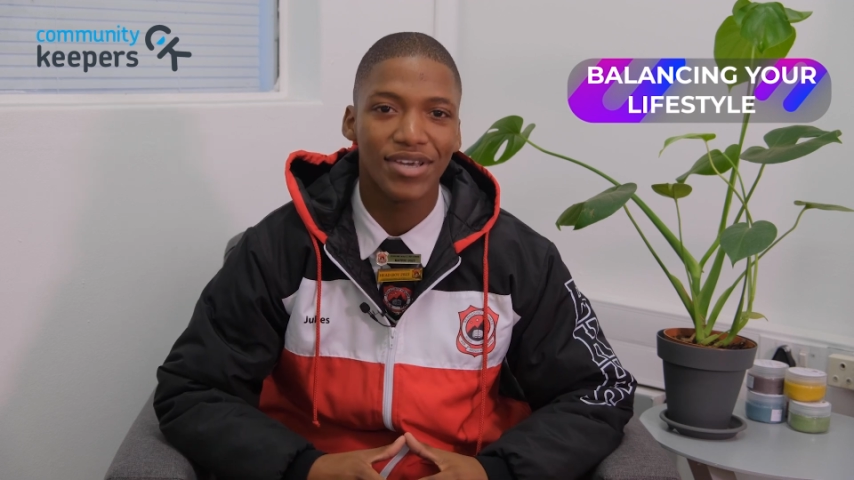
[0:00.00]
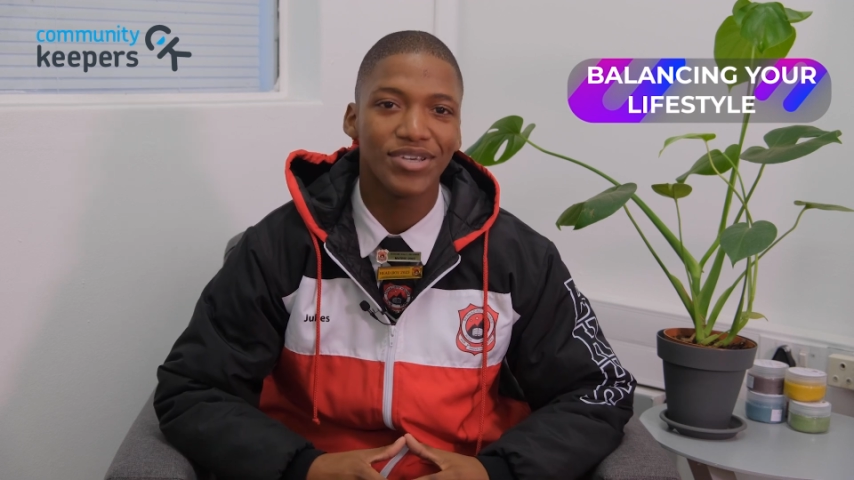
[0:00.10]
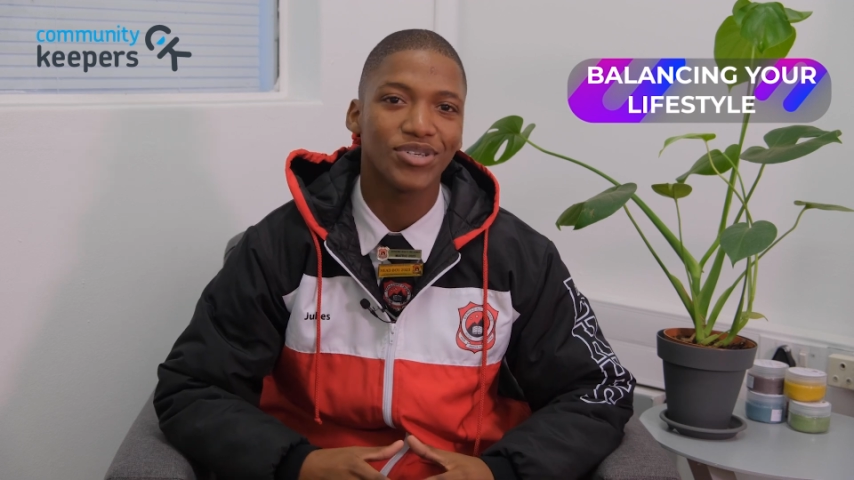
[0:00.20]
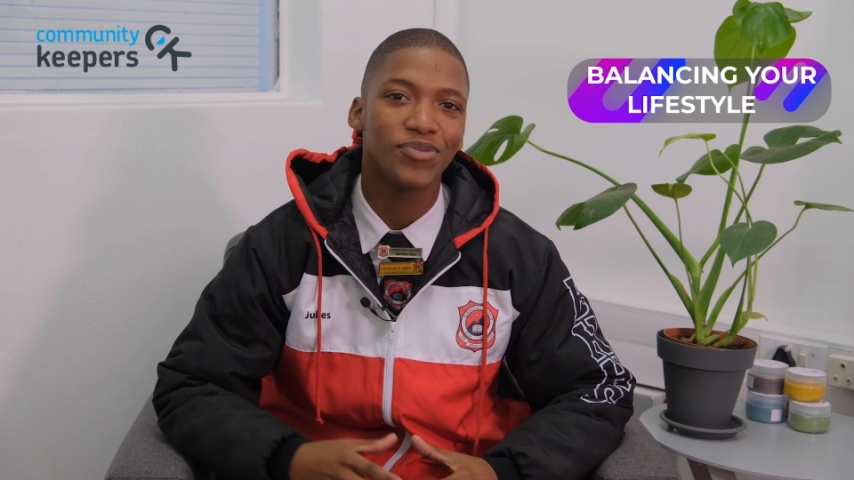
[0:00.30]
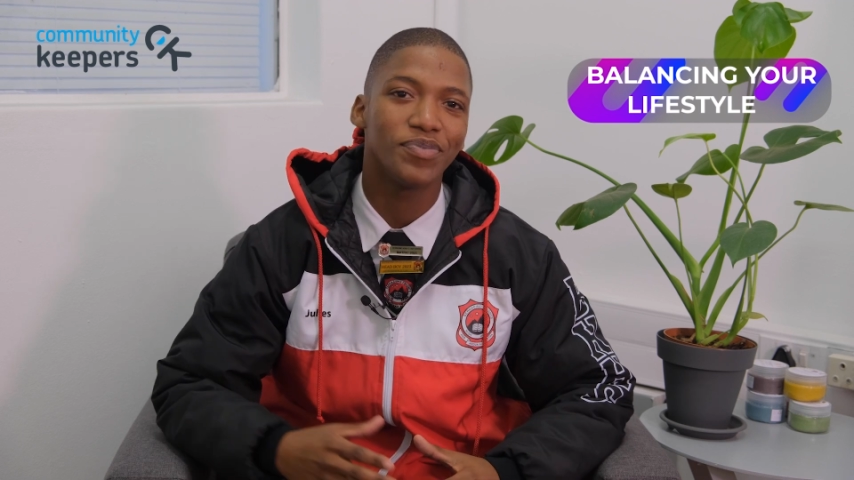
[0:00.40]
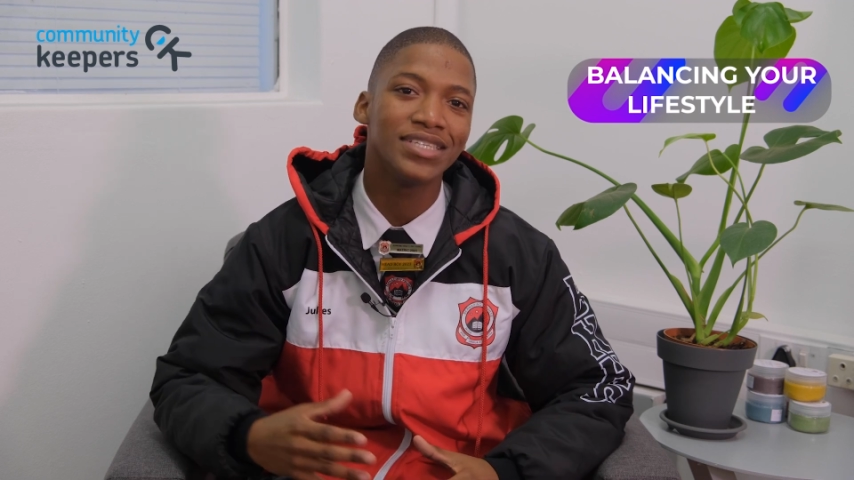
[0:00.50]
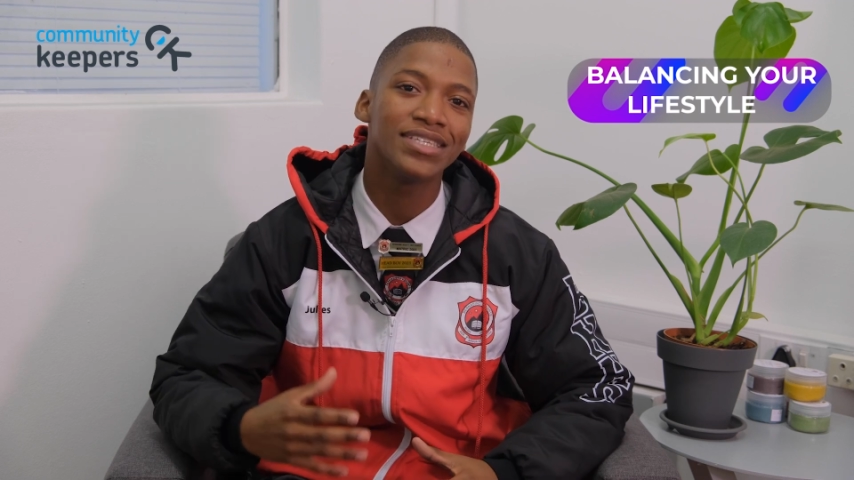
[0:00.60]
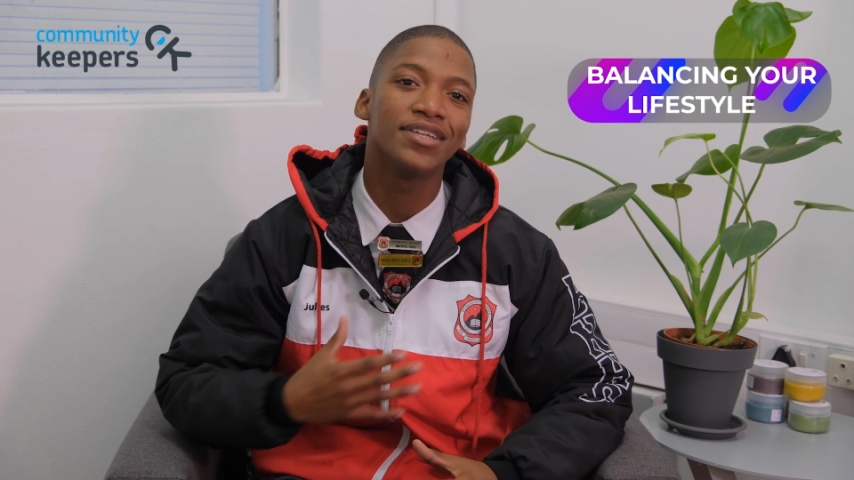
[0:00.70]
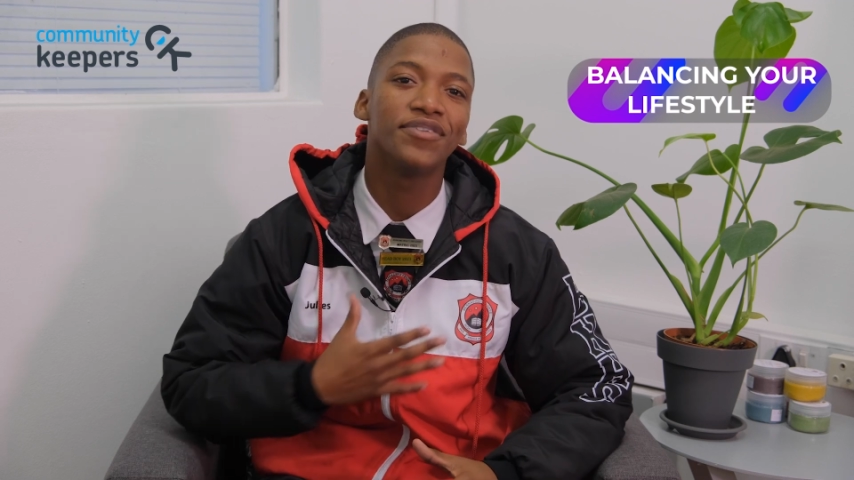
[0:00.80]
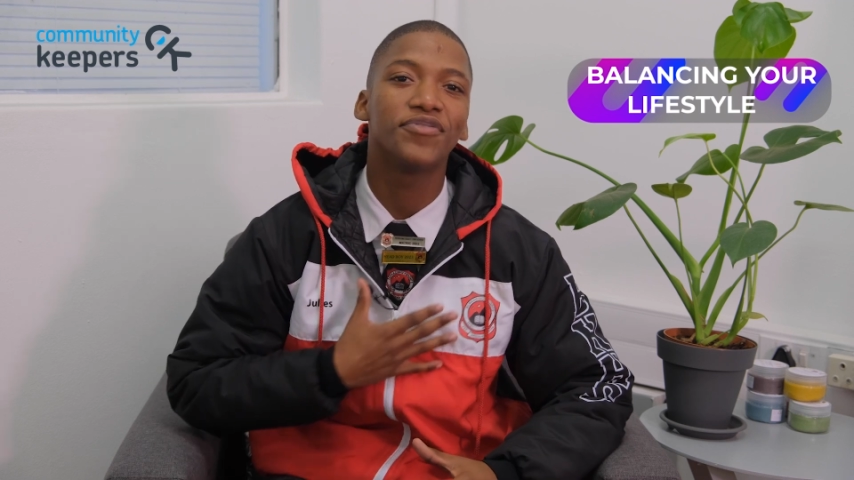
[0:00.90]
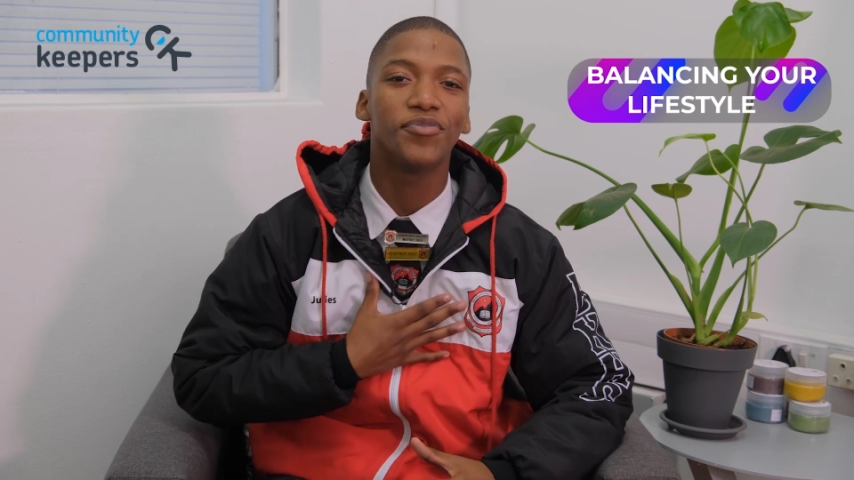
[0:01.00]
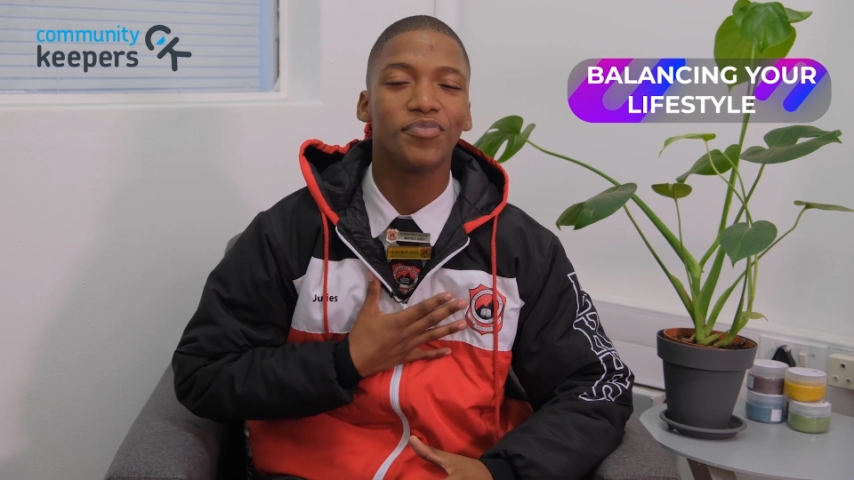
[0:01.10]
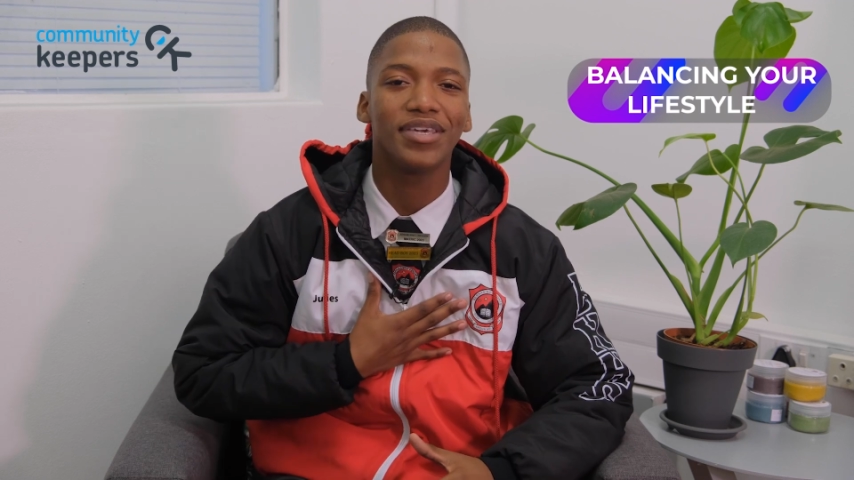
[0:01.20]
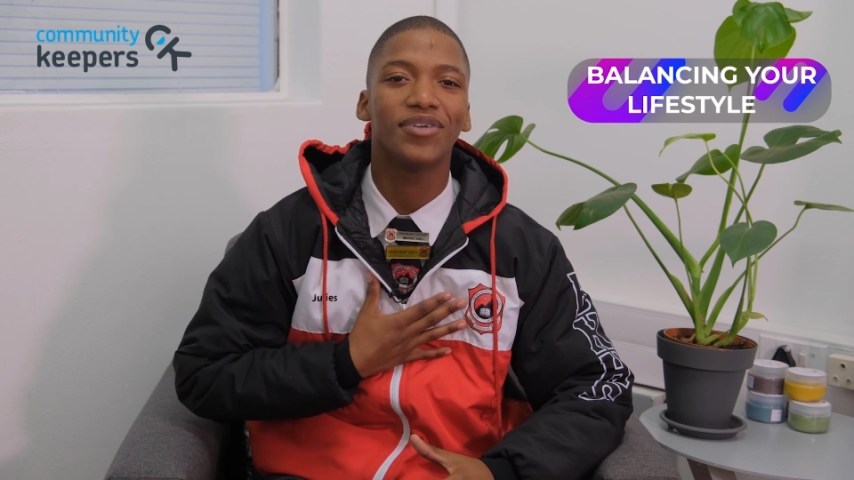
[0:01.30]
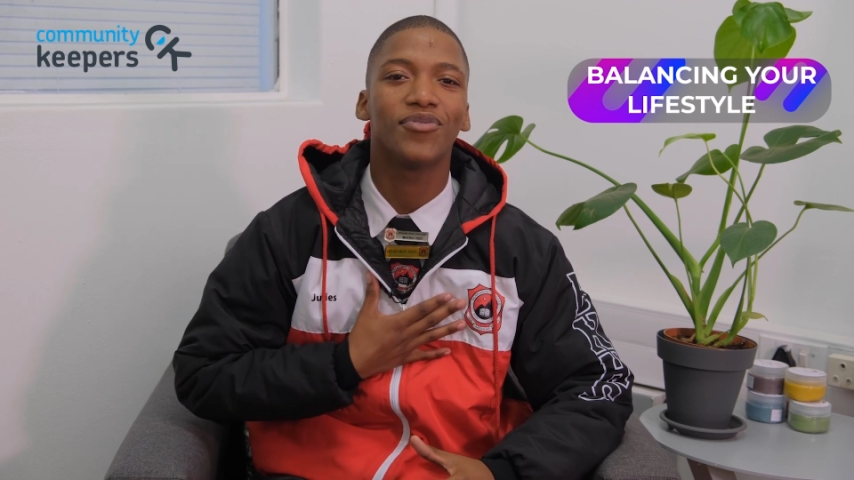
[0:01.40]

So basically for me,